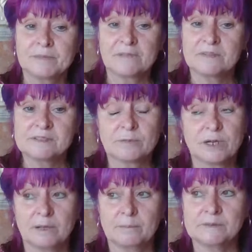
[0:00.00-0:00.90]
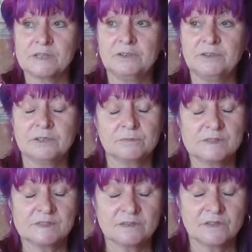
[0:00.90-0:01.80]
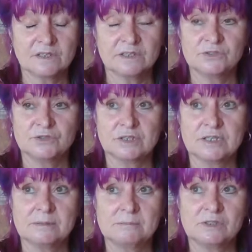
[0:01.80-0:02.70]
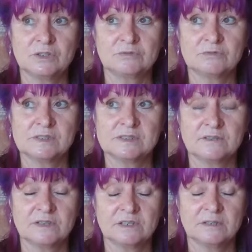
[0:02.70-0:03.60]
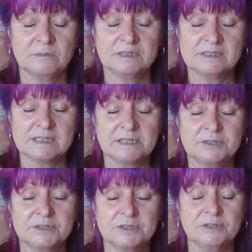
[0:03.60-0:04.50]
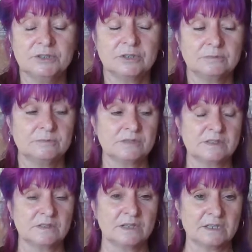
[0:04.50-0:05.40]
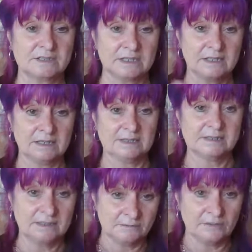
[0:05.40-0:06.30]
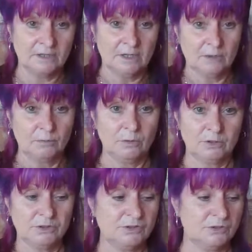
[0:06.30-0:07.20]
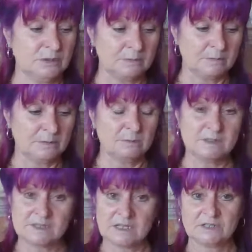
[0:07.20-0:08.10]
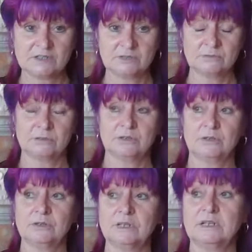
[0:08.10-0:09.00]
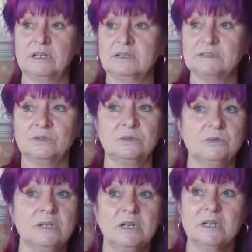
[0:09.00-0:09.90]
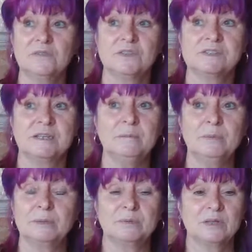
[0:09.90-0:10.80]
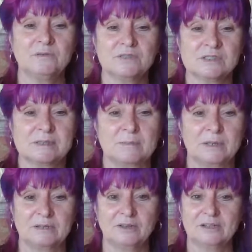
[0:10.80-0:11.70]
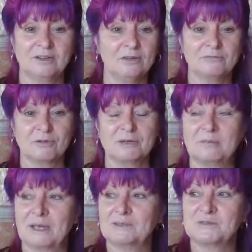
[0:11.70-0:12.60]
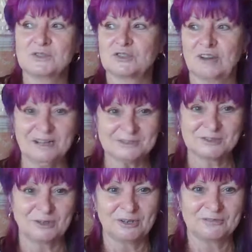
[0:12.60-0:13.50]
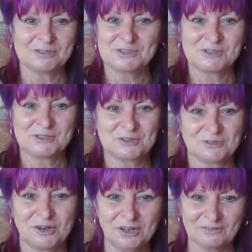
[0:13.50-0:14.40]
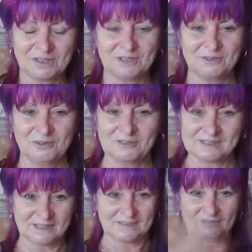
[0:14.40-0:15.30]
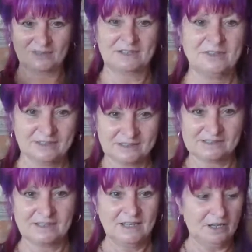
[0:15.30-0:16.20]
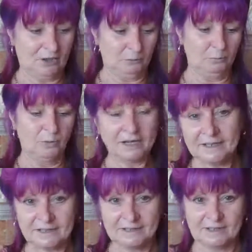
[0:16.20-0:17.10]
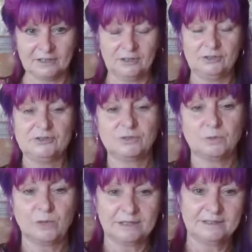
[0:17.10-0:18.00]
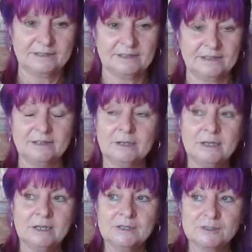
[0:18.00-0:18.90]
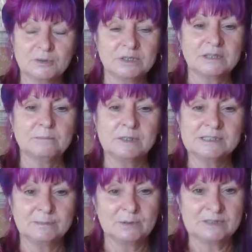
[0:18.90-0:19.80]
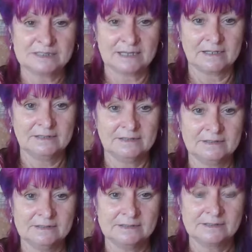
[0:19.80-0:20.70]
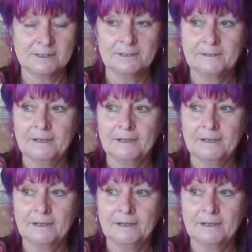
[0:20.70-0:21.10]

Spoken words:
And that's what happens. And you can receive that in dreams. You can receive that in meditation. You can receive that as a collective while you're doing maybe a meditation or a yoga class. Or for some people, they've just been, like, I've read about truck drivers just driving, and all of a sudden they've had like this huge awakening. So it can be spontaneous.